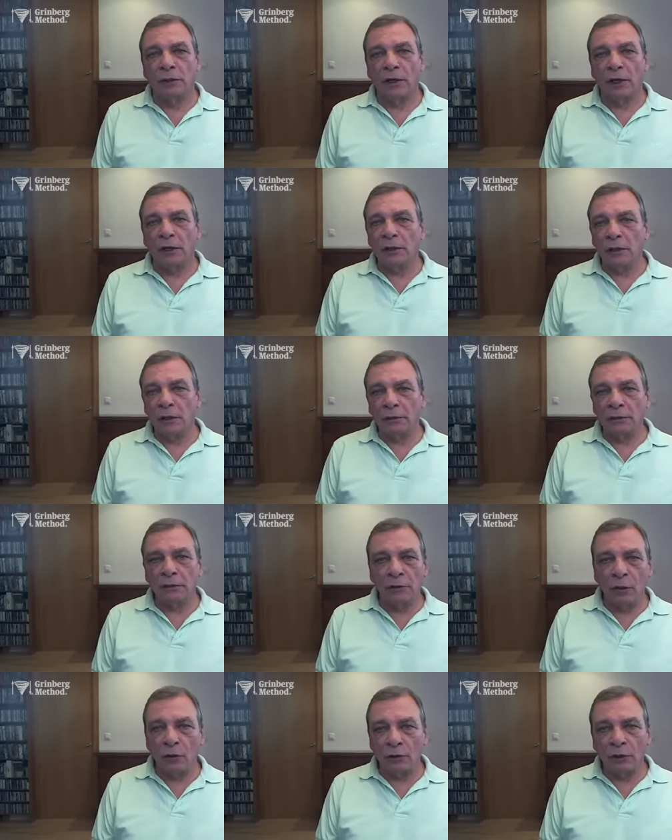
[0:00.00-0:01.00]
I learned
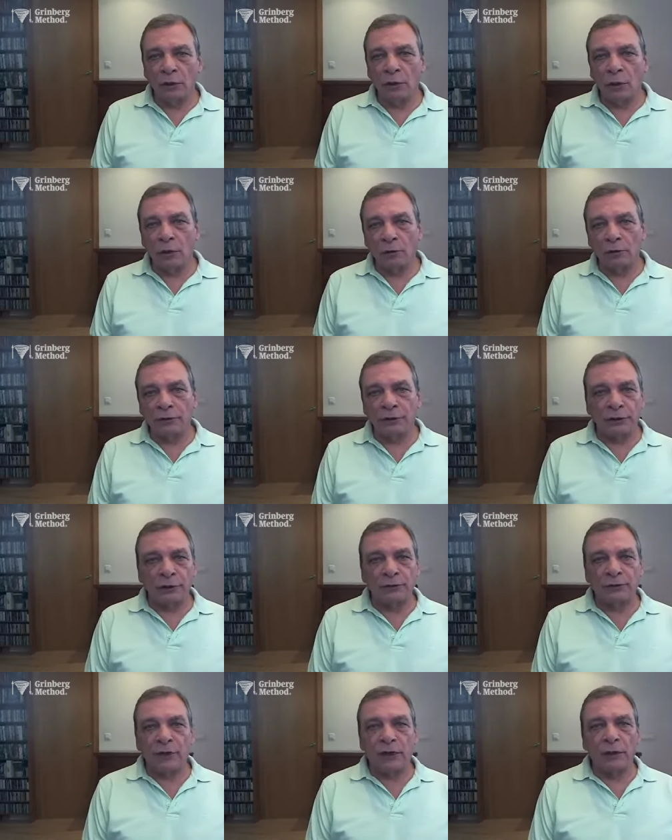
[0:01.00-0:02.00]
long ago that
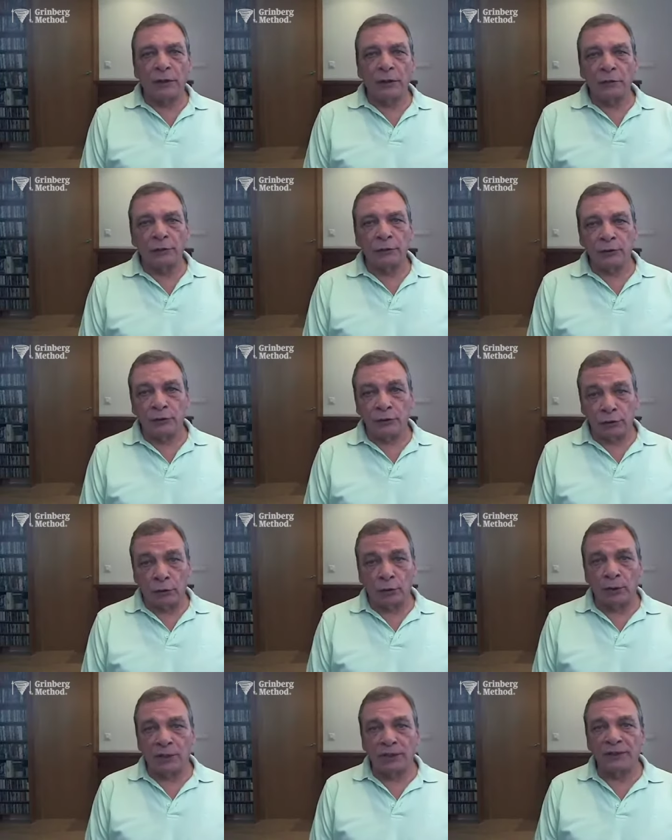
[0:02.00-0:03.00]
if I learn to
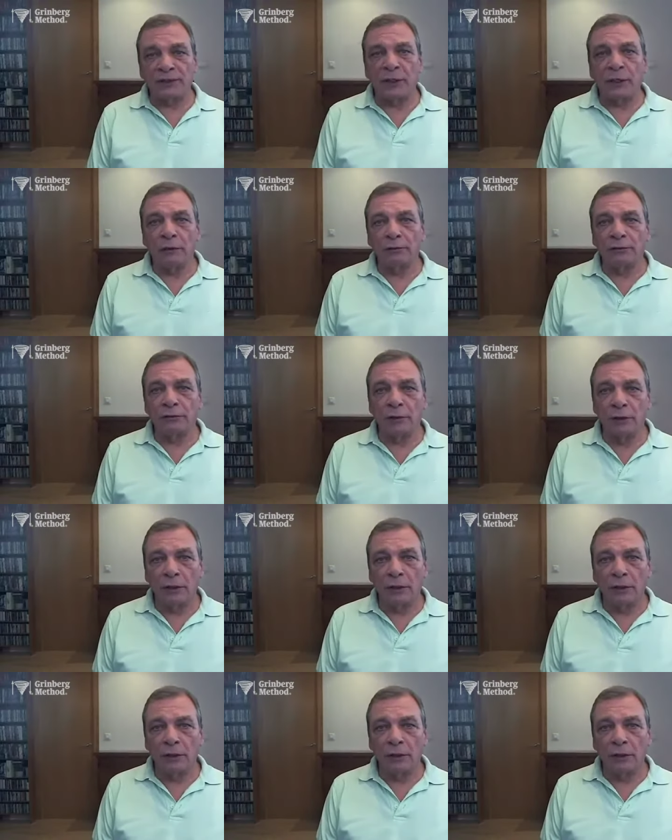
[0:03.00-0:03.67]
stop myself,